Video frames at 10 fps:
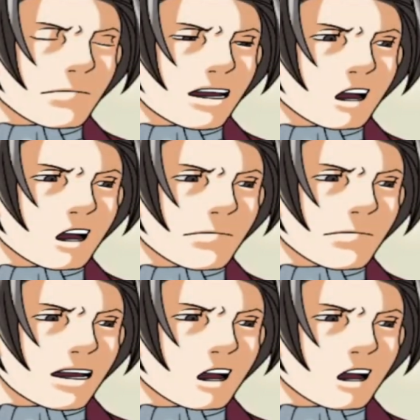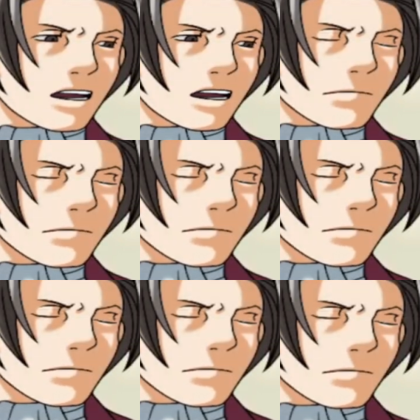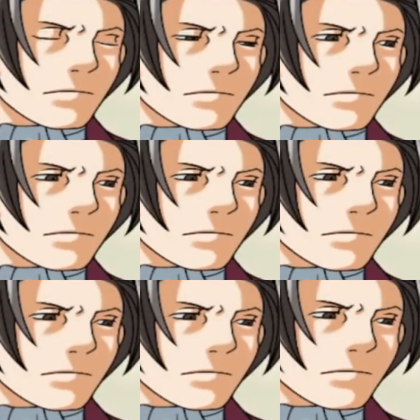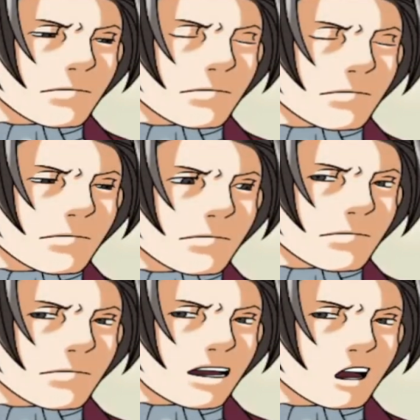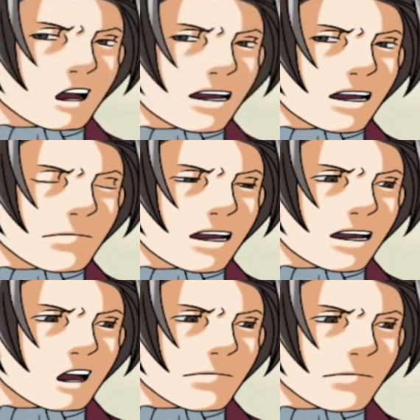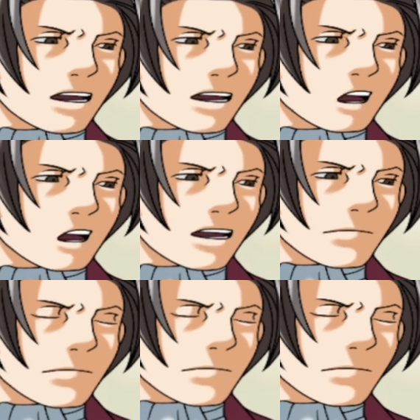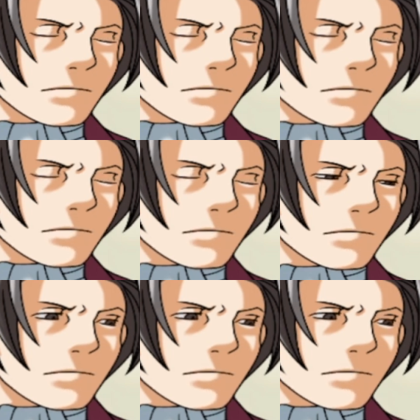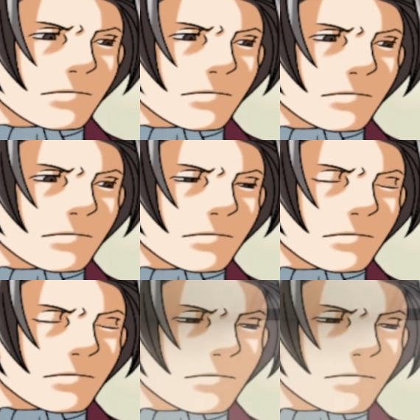In all the cases he's taken on, none was left unsolved, and not one suspect was declared innocent, ever.